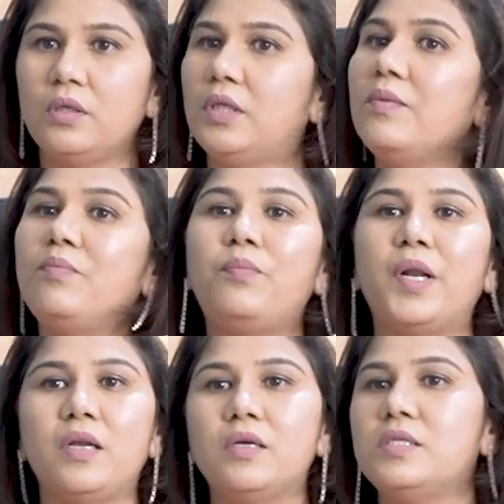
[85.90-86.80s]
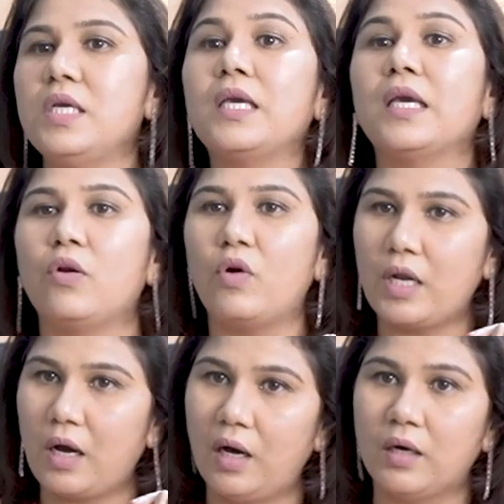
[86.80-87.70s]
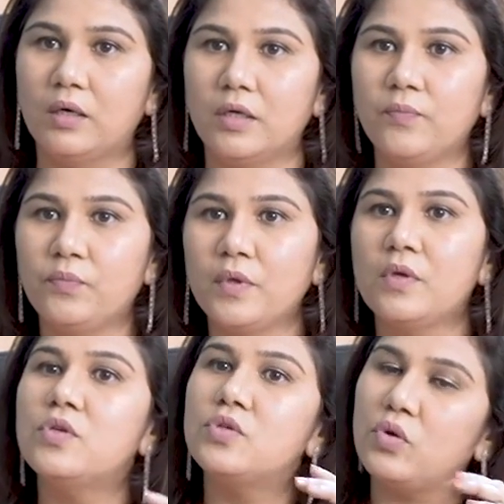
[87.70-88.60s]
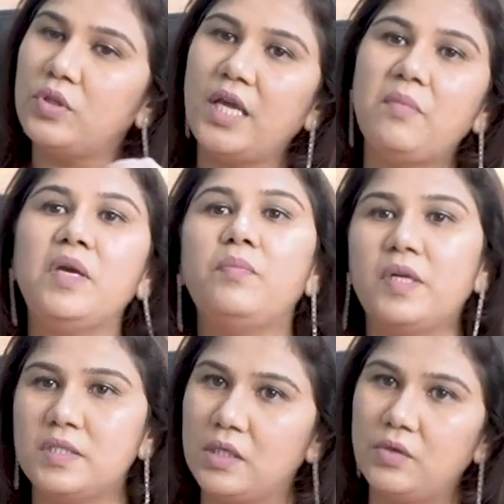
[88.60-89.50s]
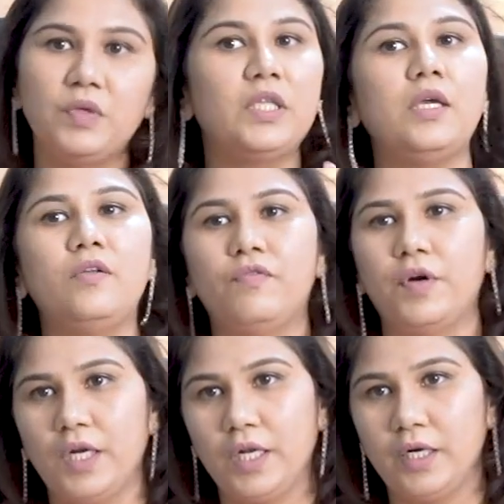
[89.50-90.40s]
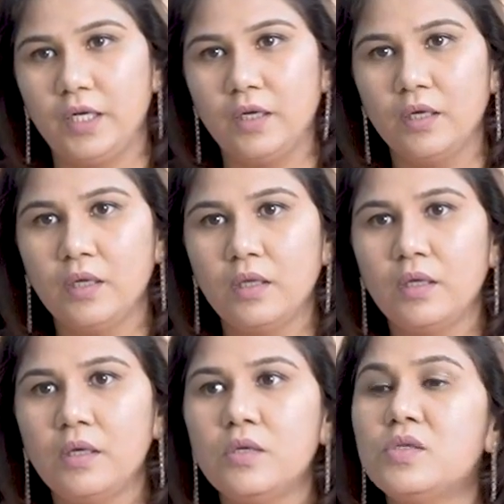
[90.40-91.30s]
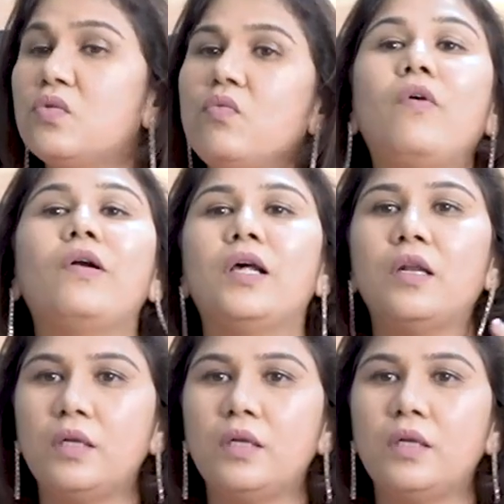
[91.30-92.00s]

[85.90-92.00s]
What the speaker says: then pregnancy cannot occur. So they may present with infertility. So what are